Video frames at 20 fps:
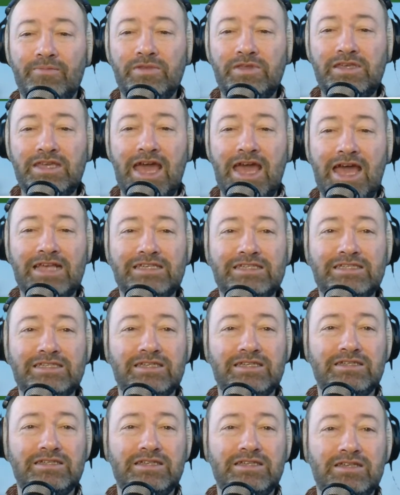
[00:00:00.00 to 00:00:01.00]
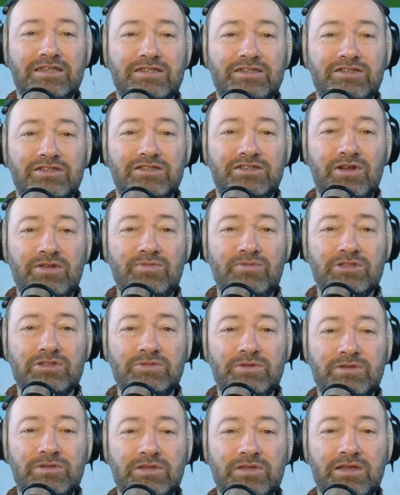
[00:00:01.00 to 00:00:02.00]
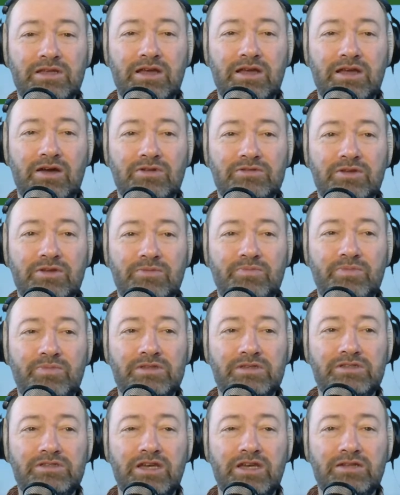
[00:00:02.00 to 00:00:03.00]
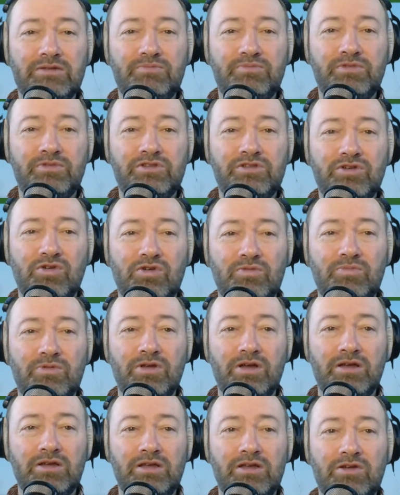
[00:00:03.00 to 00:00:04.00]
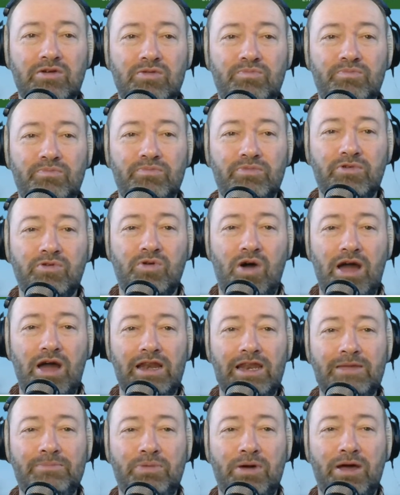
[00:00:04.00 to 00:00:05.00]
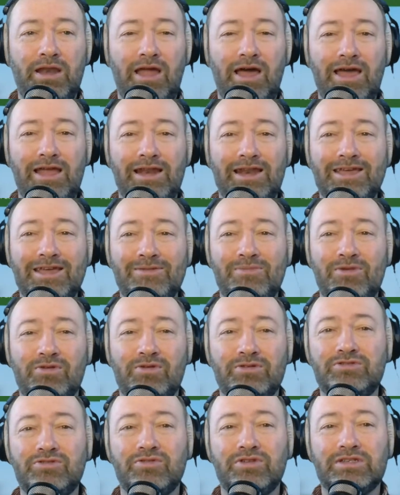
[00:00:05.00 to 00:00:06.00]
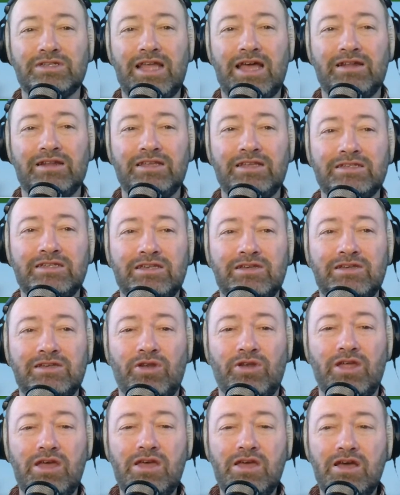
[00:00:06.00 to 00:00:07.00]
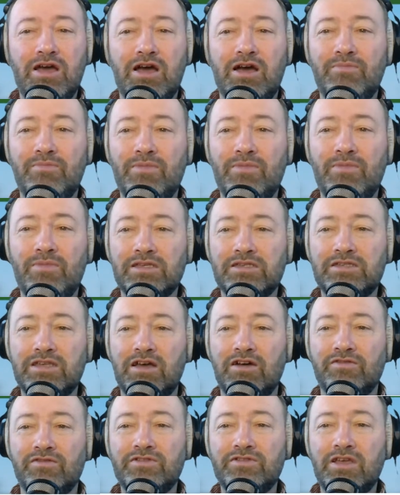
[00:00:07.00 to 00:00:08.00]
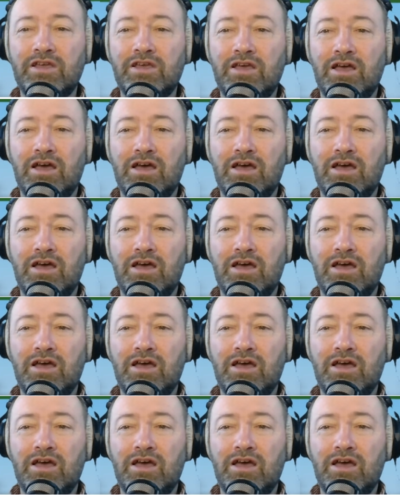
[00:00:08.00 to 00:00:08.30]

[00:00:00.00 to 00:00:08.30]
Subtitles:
Yes, says Joel. He wants me to look. Hold up. So talk quietly, politely, or talk as loudly as you want among yourselves.